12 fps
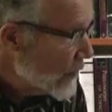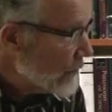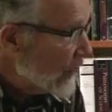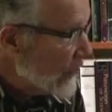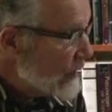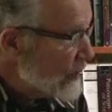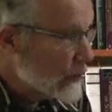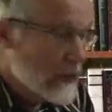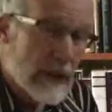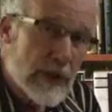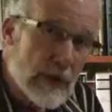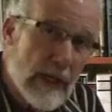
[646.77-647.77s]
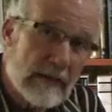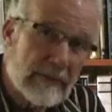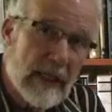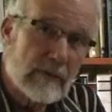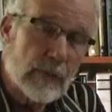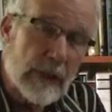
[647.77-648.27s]
but it is true that you have
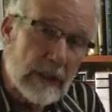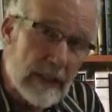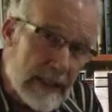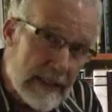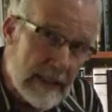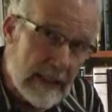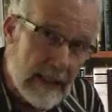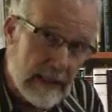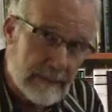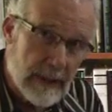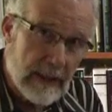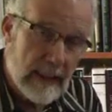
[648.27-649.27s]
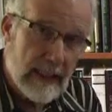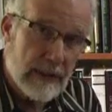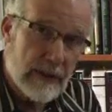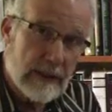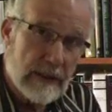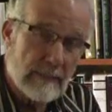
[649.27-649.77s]
to have realistic
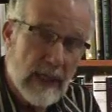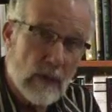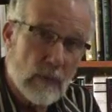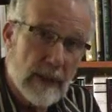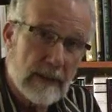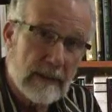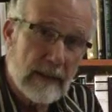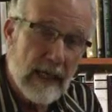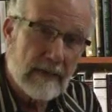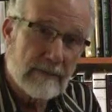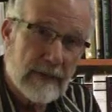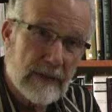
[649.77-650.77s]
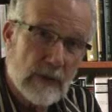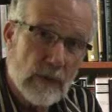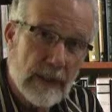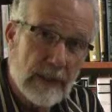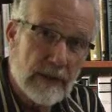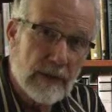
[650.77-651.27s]
expectations about what life is
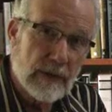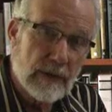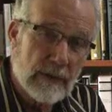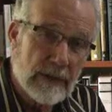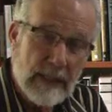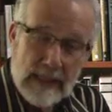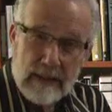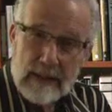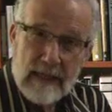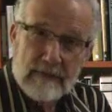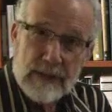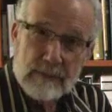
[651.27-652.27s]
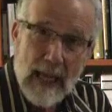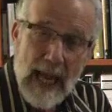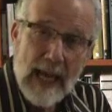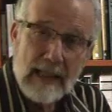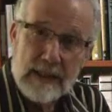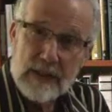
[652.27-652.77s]
going to. It's not that life is
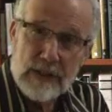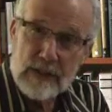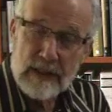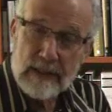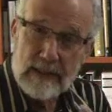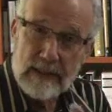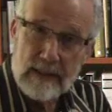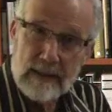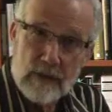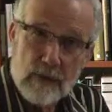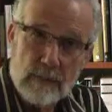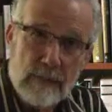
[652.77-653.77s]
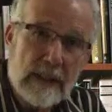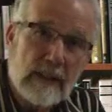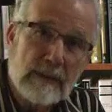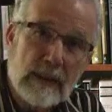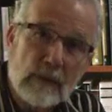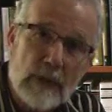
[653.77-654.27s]
bad, it's just a, that you need
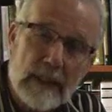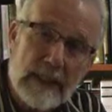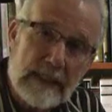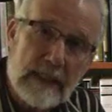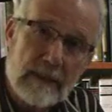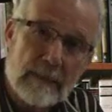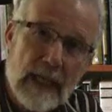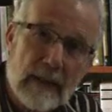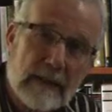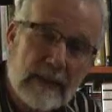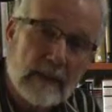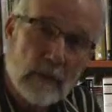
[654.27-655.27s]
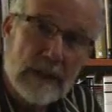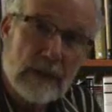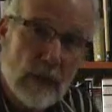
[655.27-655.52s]
to be realistic about uh, what's